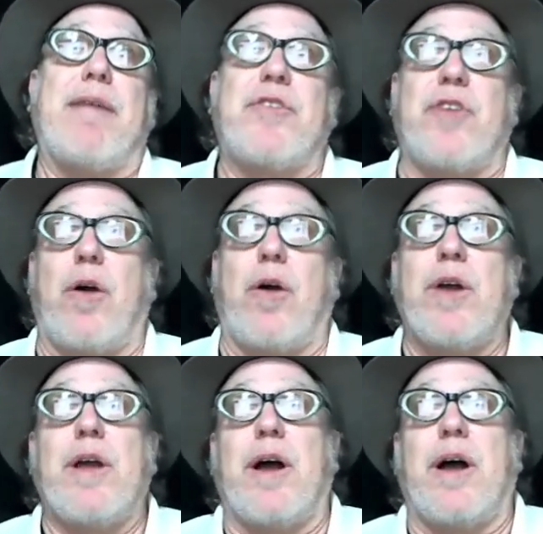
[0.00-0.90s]
So
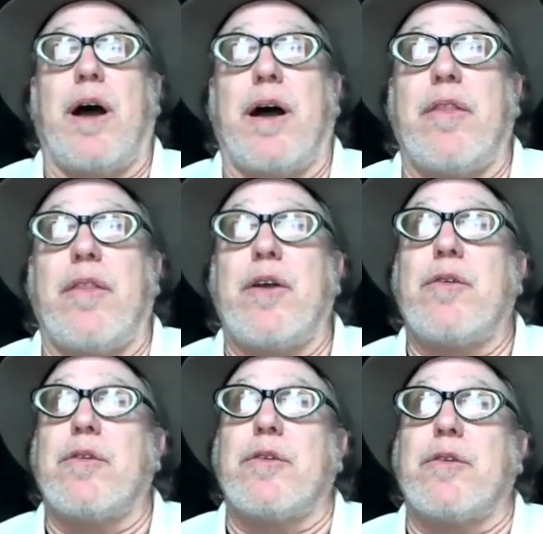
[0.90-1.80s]
they're
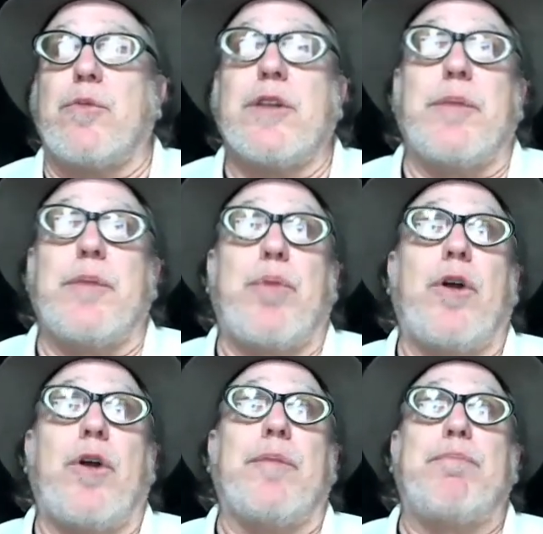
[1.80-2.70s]
really important